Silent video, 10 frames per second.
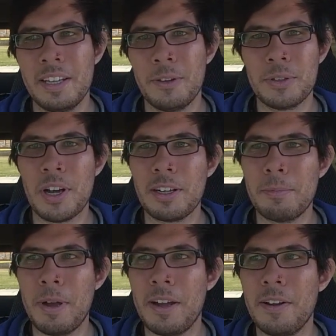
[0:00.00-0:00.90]
They'll talk
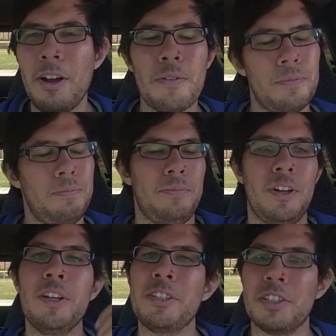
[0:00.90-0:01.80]
about, oh,
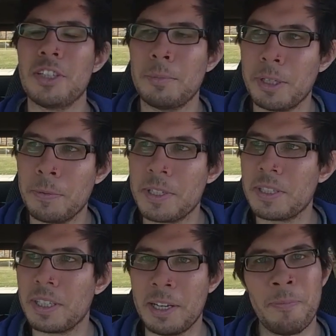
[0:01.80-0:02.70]
furniture assembly
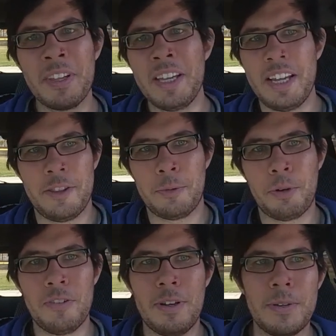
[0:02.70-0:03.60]
once again, and their
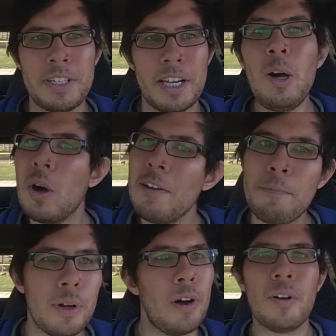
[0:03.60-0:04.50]
profile will say, oh,
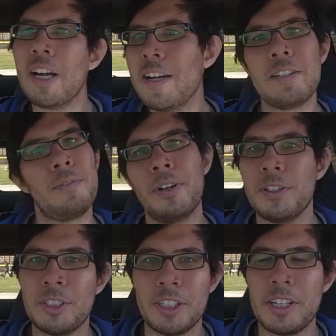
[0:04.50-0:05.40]
I've put all kinds of
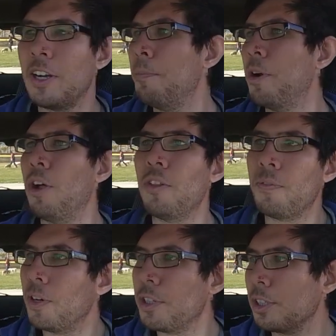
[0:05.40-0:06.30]
furniture together. I put all the
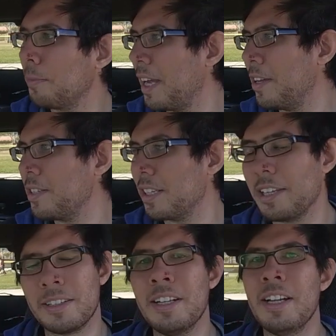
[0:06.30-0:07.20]
furniture in my house
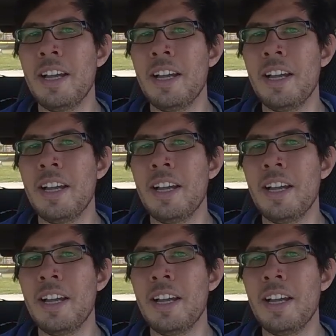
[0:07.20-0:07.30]
together.